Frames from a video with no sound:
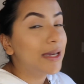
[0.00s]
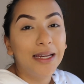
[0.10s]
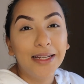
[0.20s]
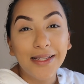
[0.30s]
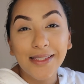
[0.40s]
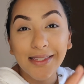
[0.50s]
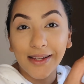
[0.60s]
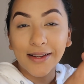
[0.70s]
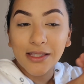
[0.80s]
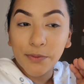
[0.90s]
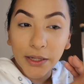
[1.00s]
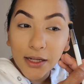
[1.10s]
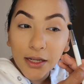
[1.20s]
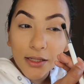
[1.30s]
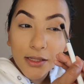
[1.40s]
And it sucks
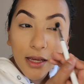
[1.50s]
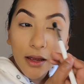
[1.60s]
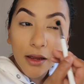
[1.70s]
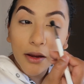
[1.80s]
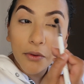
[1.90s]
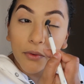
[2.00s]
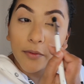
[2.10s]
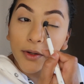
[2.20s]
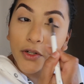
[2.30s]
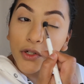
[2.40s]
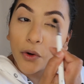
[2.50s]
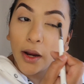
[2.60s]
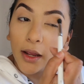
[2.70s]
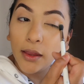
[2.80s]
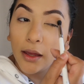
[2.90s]
because we've been
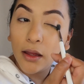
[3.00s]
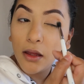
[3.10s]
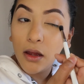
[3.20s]
enjoying like